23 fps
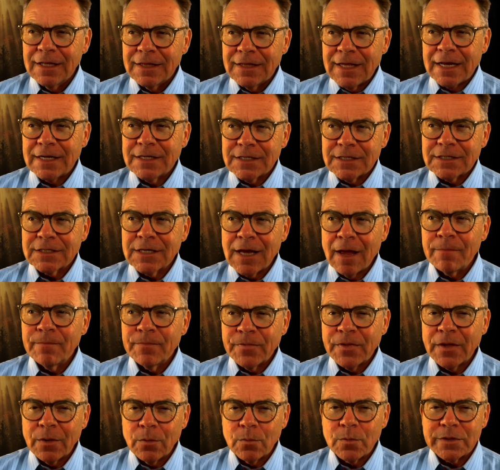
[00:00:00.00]
that
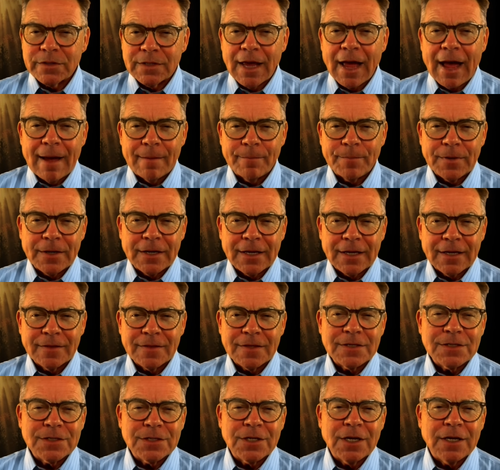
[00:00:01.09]
something was happening in
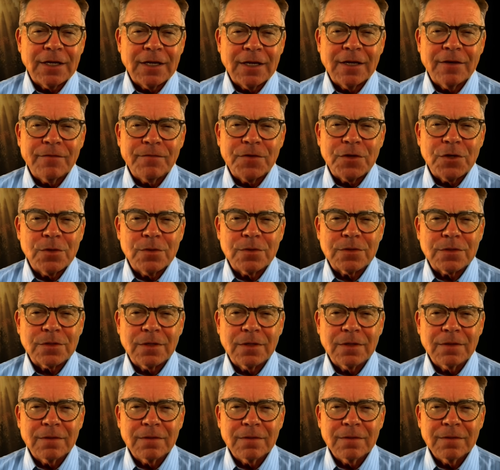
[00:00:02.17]
the city of
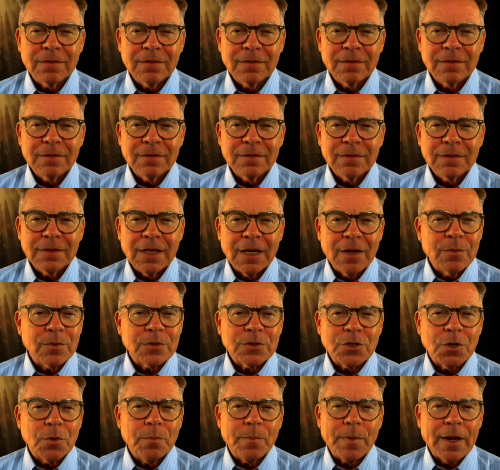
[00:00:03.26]
Houston. It
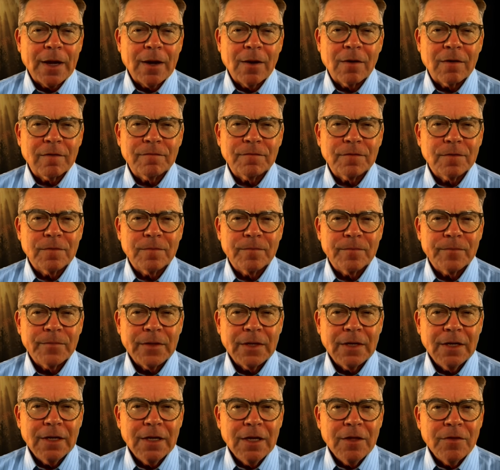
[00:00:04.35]
was so powerful.
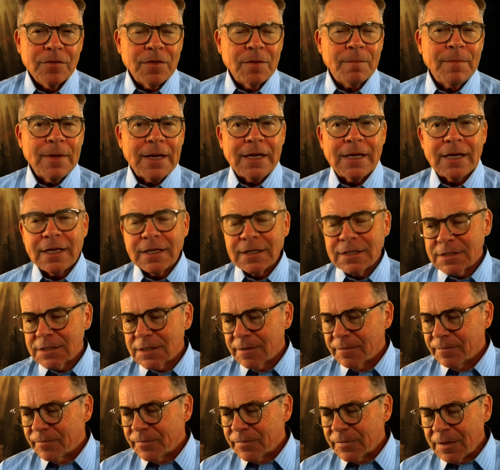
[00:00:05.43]
The
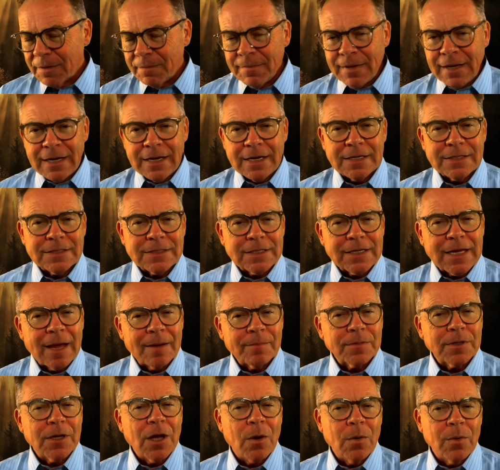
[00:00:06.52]
meetings
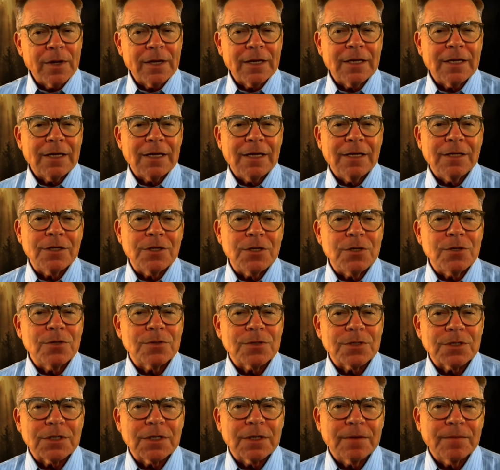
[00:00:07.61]
kept going in
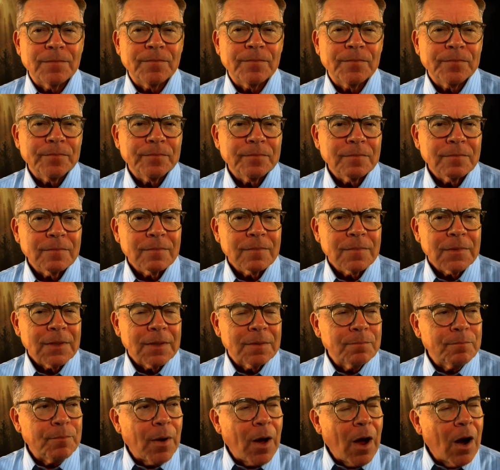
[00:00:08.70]
Houston.
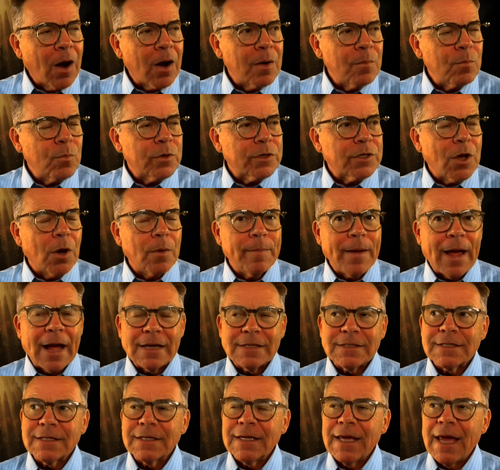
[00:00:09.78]
And Parham would go
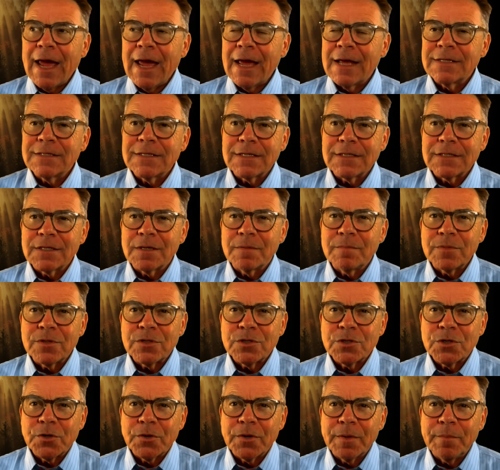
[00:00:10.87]
back to Kansas and
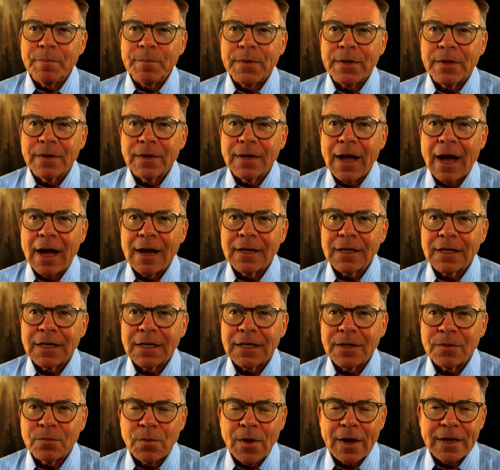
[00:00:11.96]
Missouri
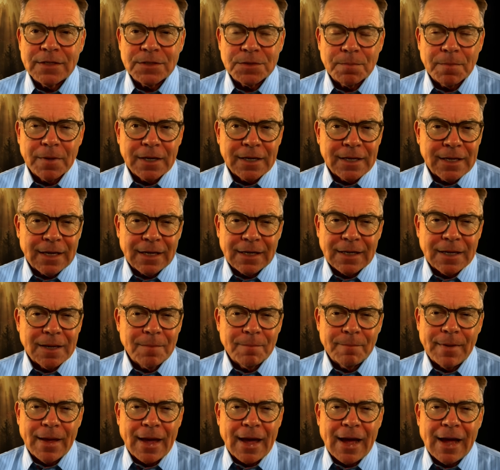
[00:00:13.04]
periodically and raise money and
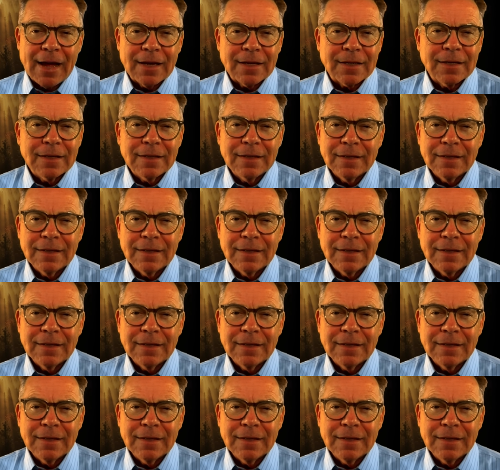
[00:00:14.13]
come back.